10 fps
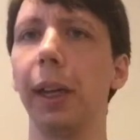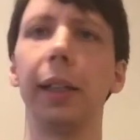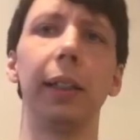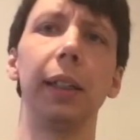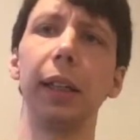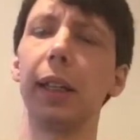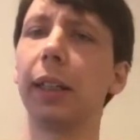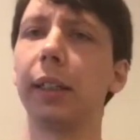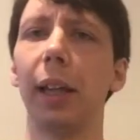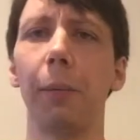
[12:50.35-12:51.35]
And
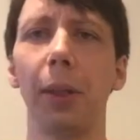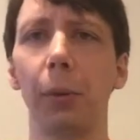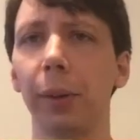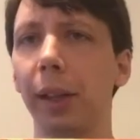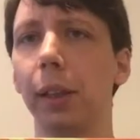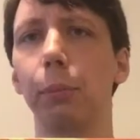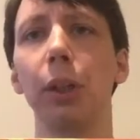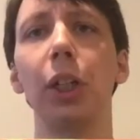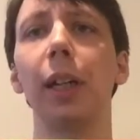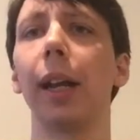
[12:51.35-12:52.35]
the same thing with like the
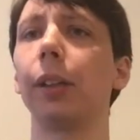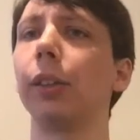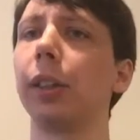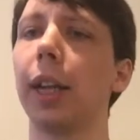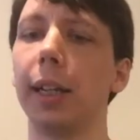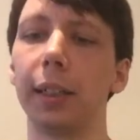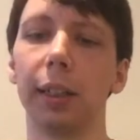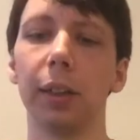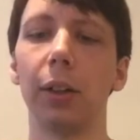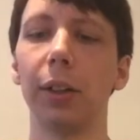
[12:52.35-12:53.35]
bridging
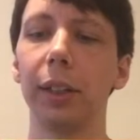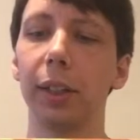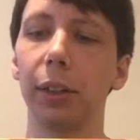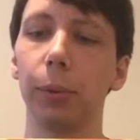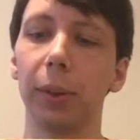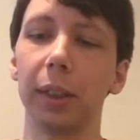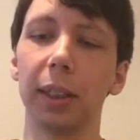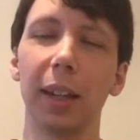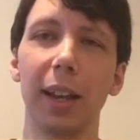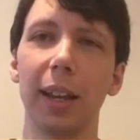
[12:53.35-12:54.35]
exercises and all these other ones.